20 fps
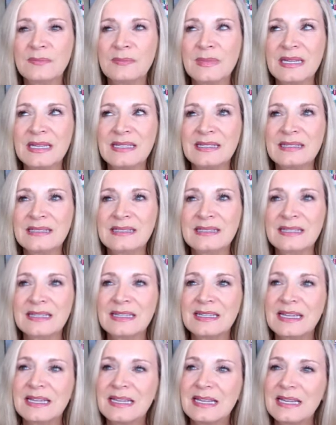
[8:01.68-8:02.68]
means
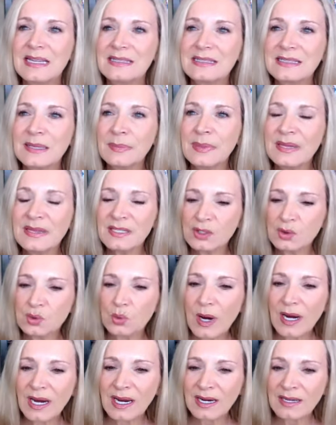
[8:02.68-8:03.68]
it's something that's
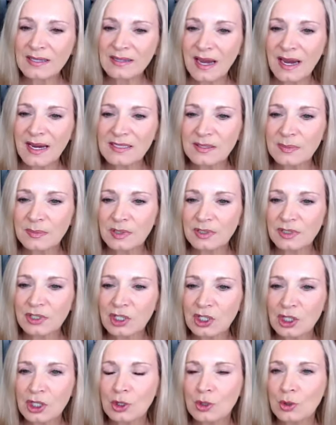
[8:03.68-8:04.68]
recognizable
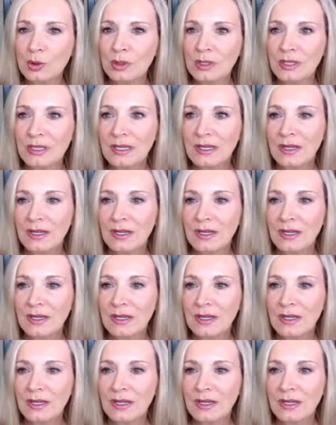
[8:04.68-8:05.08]
to you,